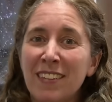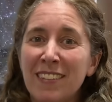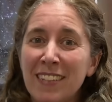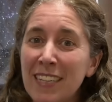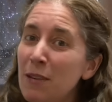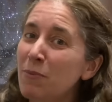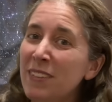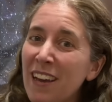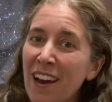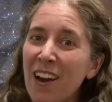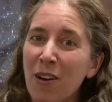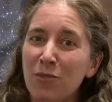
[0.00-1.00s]
as a deep
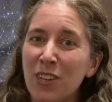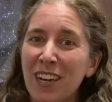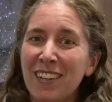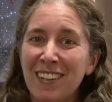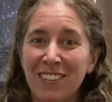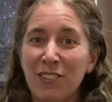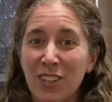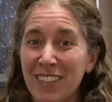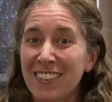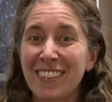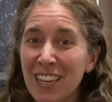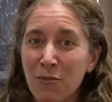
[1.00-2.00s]
sky object because you can
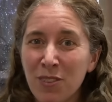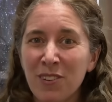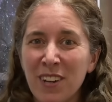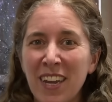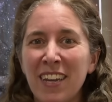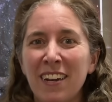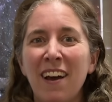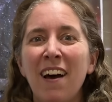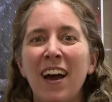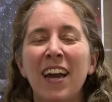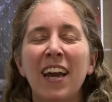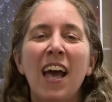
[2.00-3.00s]
see it with your naked
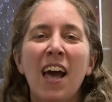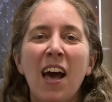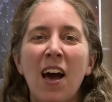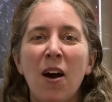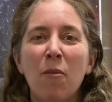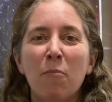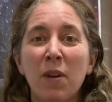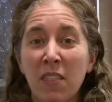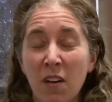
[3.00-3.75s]
eye. But I